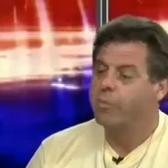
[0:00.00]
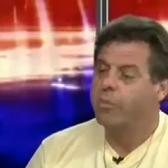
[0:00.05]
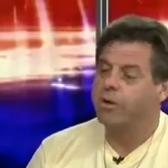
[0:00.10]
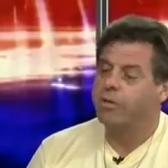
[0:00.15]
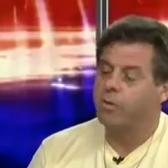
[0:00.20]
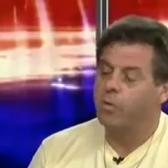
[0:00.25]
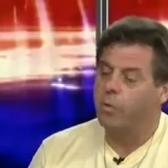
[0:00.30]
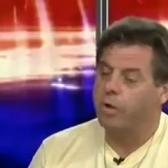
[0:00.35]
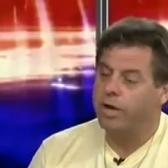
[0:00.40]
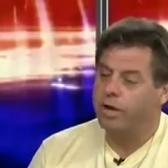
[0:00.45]

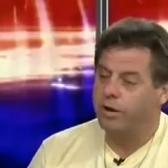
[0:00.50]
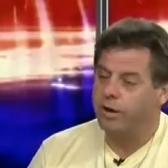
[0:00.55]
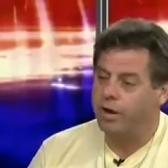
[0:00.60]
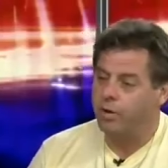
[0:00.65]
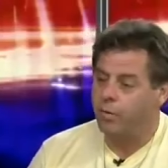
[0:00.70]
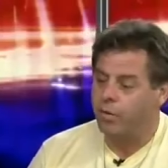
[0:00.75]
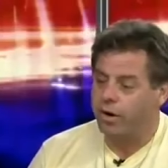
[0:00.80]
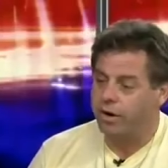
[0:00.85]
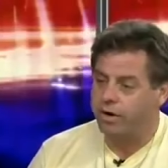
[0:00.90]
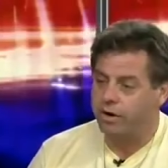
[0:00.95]
But the one
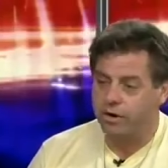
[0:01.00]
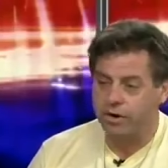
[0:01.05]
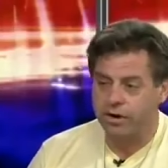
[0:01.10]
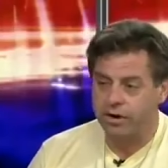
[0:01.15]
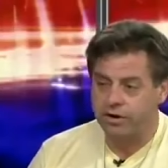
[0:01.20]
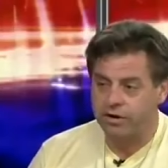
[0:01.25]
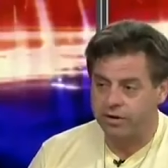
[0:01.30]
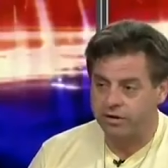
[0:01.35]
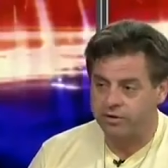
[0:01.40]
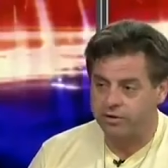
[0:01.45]
area where you
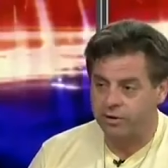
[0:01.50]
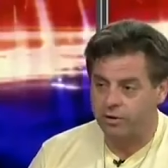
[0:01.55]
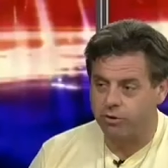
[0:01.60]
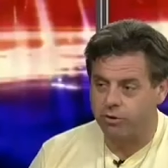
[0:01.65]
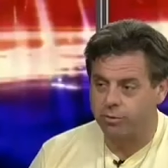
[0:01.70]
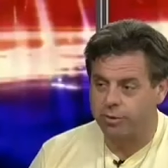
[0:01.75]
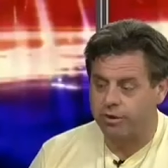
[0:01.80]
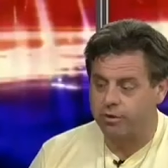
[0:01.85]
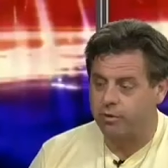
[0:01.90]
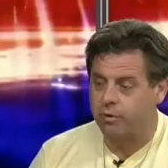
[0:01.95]
could consider
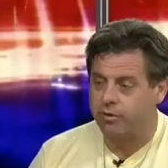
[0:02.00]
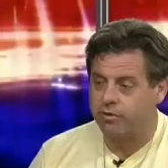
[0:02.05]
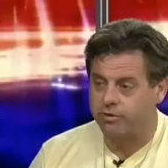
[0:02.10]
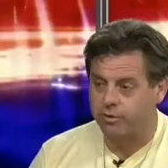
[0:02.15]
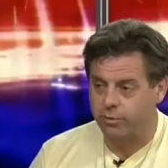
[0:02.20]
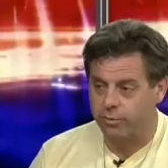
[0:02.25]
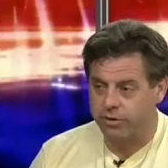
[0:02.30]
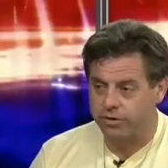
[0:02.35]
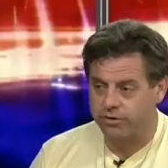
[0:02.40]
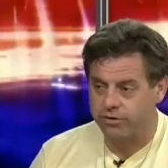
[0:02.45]
to be true is
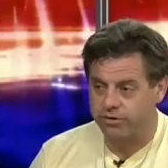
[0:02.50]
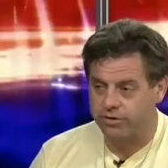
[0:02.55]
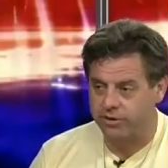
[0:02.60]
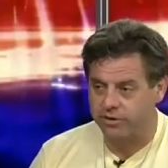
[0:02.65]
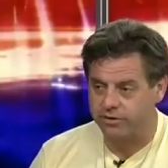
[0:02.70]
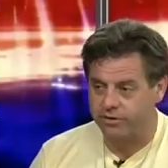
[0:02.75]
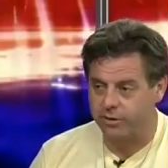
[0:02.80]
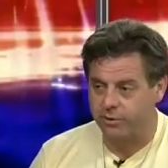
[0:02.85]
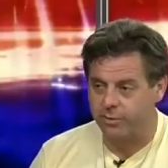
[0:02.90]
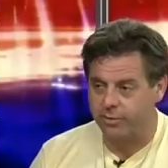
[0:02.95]
the prison
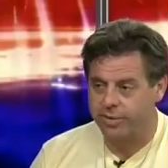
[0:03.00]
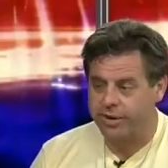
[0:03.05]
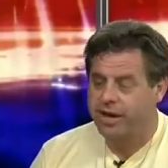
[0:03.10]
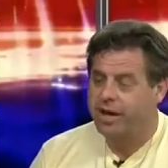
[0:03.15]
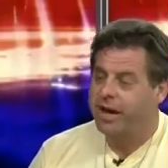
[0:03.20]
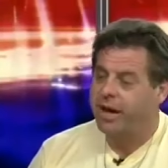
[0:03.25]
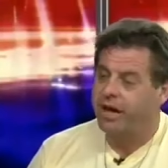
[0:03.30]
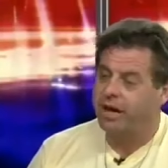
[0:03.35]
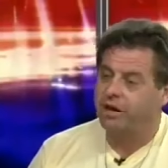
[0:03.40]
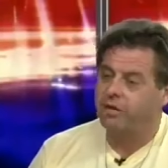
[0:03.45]
system.
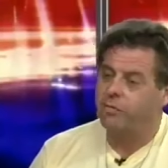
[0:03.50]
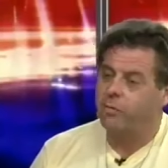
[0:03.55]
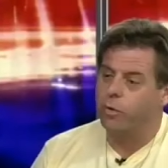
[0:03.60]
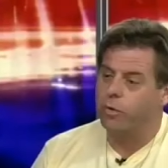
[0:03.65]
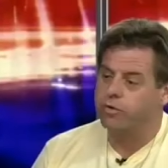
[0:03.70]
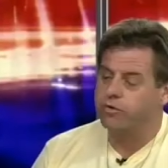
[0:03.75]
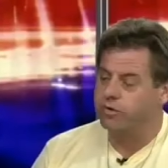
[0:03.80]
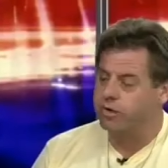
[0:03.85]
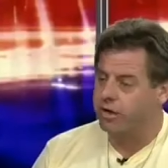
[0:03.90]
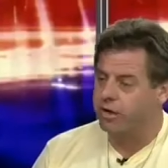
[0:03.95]
And
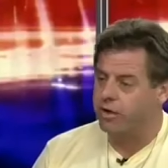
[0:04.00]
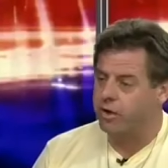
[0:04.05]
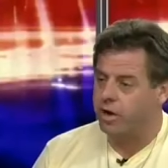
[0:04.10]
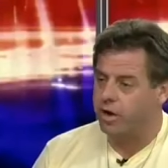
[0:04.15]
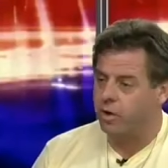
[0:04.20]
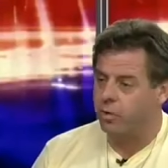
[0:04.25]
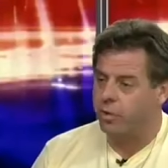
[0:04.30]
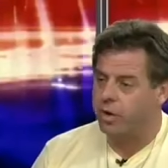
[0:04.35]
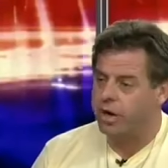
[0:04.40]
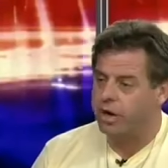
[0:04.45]
unfortunately in
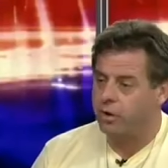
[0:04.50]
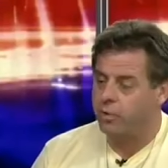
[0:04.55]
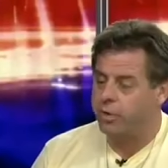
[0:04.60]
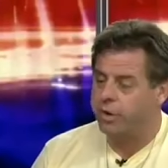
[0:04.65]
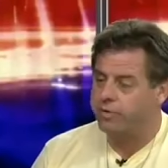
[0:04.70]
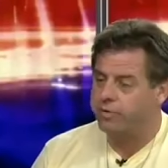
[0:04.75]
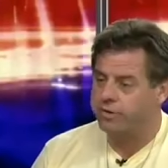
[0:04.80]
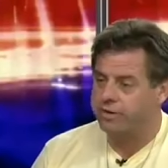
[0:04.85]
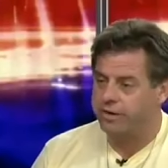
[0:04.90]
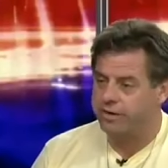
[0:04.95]
Colorado,
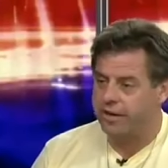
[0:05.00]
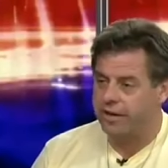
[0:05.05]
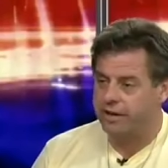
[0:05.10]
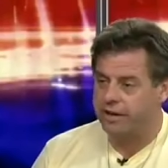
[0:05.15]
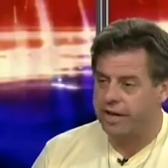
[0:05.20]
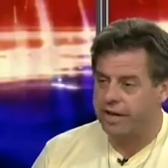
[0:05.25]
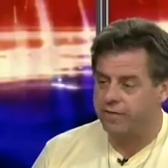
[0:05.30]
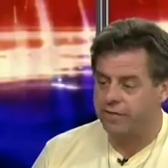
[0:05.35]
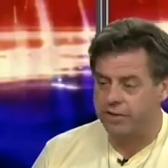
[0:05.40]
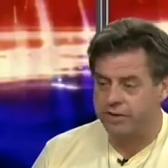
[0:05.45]
we've seen
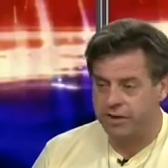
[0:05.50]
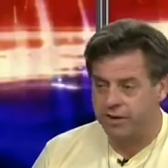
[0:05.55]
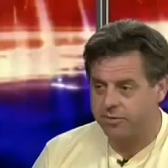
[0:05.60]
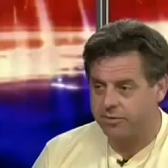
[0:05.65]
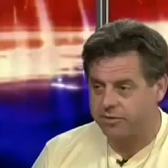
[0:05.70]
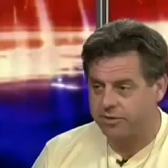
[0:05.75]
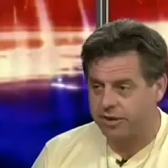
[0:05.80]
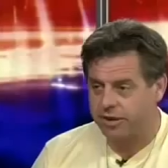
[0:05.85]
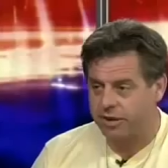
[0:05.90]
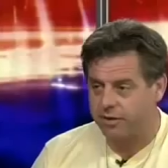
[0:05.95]
that have a
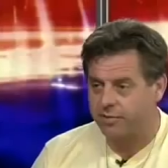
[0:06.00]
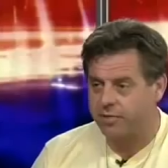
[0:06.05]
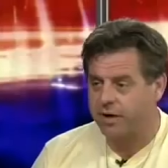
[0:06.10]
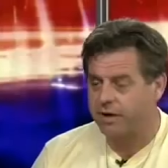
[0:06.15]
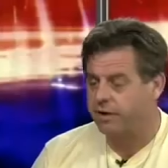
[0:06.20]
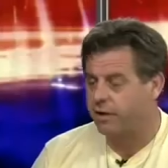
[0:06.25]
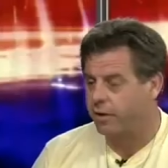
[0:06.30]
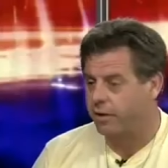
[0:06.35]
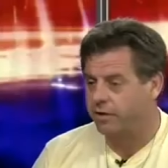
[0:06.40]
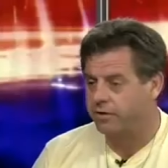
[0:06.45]
devastating
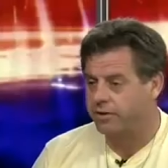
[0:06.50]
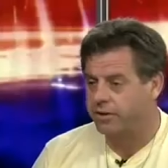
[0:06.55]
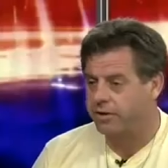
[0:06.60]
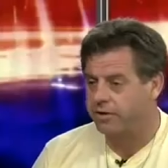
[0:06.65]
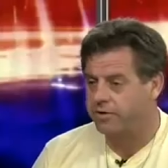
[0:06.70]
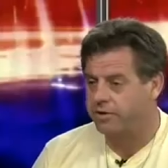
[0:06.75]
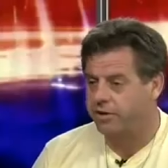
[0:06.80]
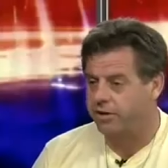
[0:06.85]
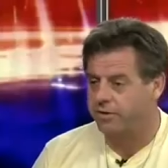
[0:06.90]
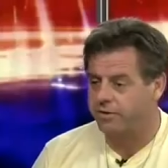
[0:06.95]
effect on our
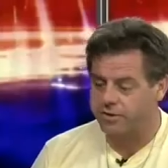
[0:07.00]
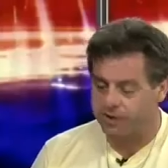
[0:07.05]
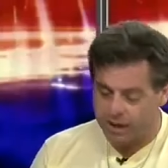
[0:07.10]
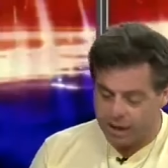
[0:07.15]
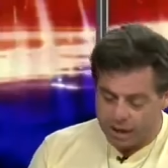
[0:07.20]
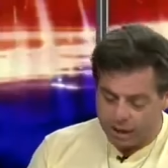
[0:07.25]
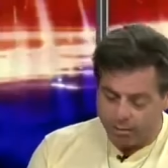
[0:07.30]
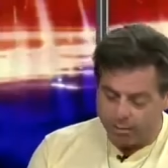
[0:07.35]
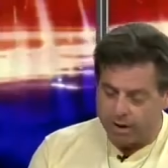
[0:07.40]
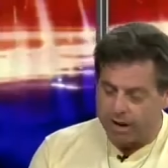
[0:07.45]
citizens.
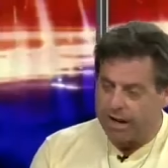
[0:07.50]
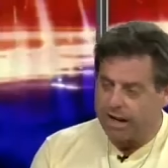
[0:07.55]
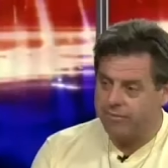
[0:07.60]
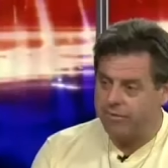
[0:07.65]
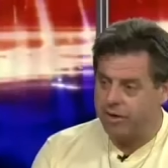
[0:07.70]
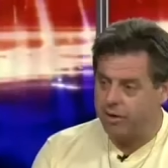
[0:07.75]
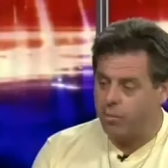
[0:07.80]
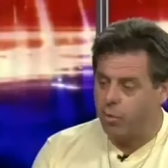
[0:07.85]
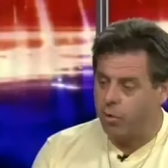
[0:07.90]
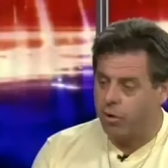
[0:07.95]
By
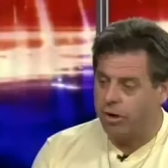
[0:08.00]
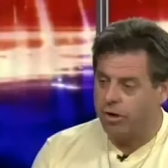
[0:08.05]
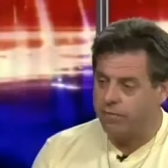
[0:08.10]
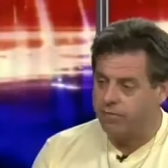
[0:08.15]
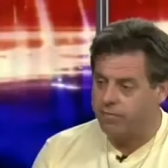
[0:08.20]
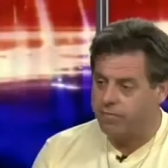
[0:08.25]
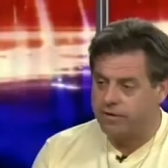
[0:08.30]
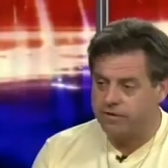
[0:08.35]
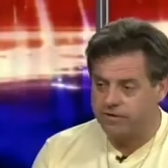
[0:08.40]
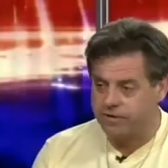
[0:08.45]
having a more
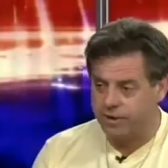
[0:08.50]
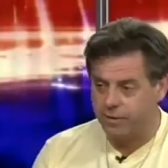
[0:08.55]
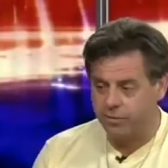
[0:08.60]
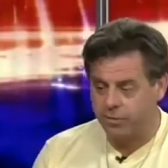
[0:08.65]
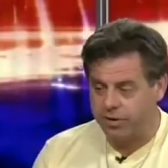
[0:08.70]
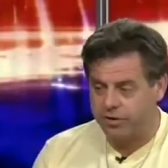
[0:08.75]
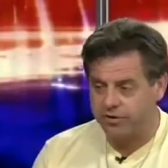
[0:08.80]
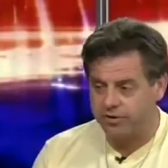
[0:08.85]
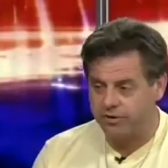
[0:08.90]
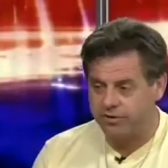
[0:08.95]
efficient
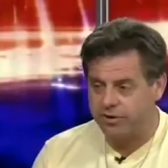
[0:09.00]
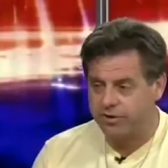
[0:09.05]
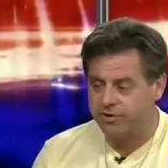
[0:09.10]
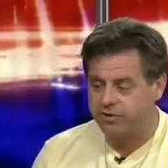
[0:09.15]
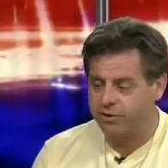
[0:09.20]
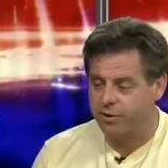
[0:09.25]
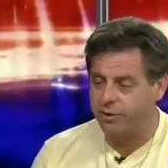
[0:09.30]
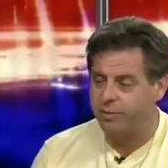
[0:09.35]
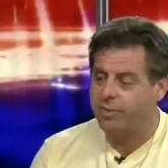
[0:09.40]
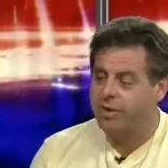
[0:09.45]
prison
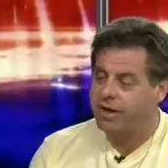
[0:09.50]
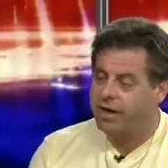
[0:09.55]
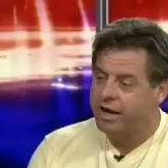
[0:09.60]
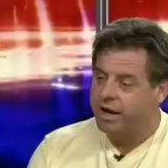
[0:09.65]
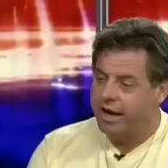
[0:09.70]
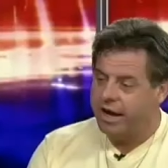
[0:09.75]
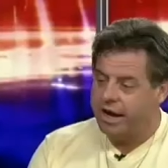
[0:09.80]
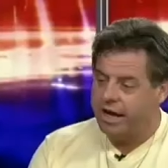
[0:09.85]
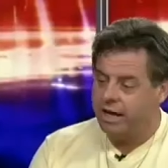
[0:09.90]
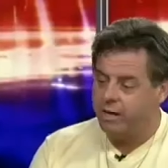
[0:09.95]
system
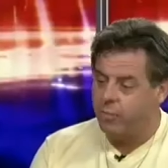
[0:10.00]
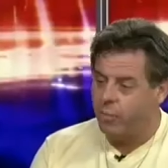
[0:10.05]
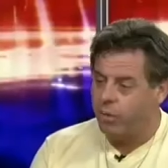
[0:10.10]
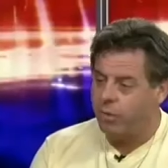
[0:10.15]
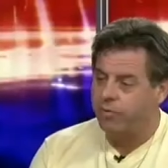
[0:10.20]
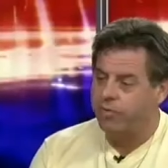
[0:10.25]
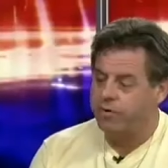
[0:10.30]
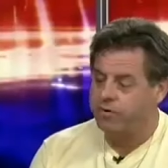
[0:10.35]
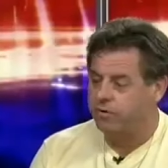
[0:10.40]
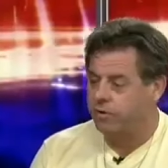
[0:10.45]
and a
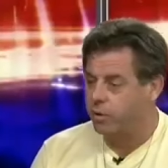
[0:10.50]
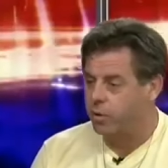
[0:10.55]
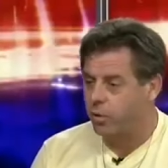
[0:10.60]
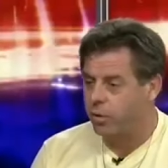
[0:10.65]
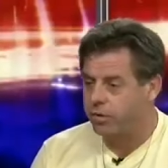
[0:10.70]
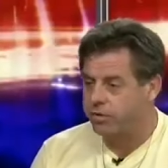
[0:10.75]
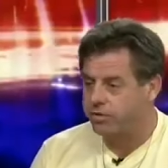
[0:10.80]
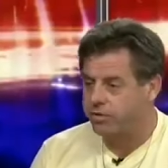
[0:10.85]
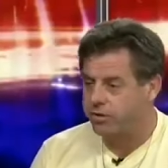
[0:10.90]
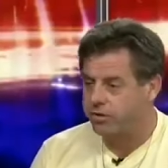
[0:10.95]
more efficient
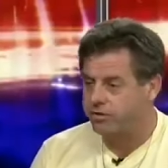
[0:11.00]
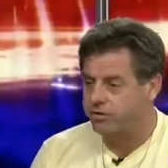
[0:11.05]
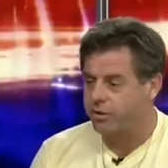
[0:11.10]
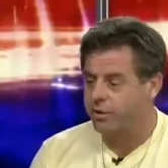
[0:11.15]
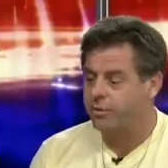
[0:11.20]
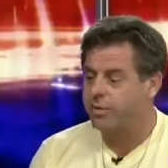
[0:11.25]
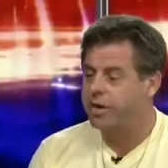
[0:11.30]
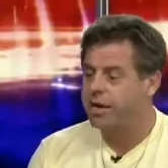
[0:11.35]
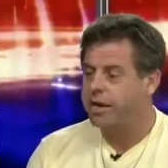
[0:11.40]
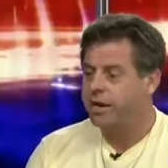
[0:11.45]
court
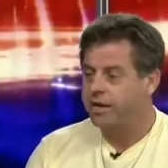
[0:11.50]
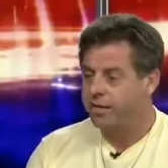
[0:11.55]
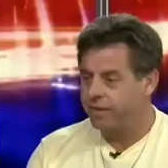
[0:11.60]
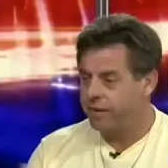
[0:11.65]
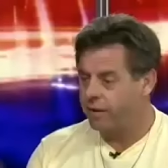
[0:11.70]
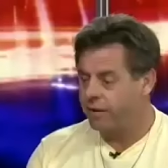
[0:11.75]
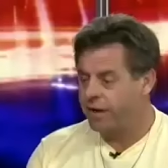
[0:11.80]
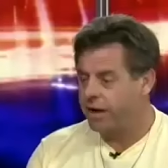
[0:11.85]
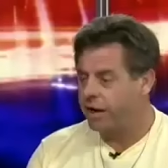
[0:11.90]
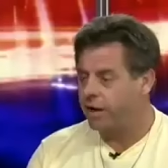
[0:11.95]
system,
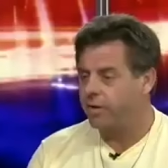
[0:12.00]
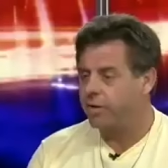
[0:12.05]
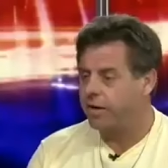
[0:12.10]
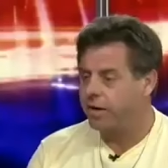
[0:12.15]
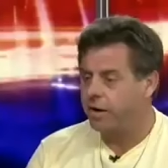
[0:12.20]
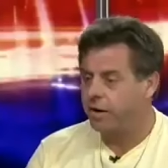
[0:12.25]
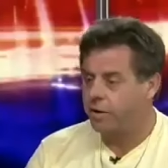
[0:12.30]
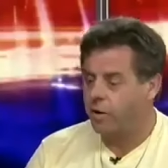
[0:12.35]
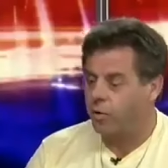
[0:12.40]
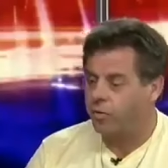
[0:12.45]
they're now
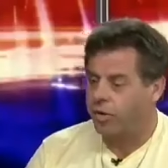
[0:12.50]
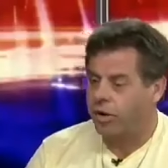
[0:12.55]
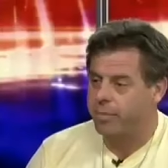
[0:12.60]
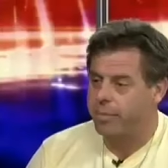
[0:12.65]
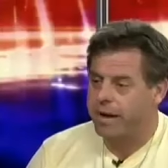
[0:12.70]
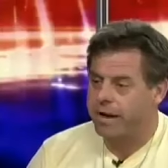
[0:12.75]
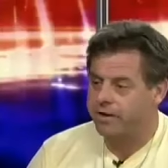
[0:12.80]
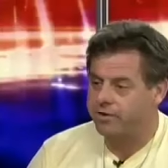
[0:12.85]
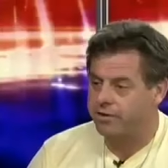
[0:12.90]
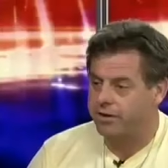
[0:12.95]
over
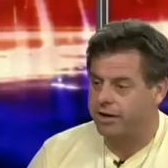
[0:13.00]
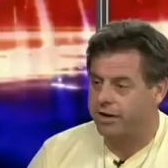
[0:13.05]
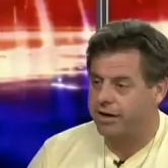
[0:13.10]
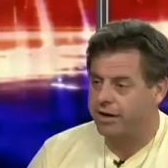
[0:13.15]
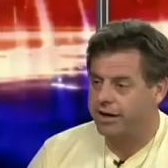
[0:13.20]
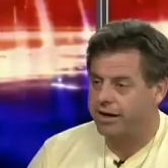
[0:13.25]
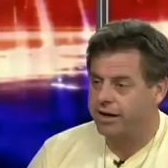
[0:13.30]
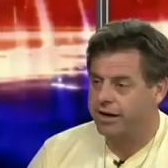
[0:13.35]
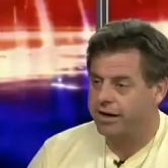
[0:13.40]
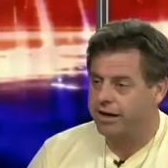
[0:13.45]
capacity.
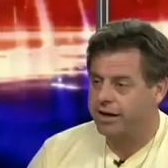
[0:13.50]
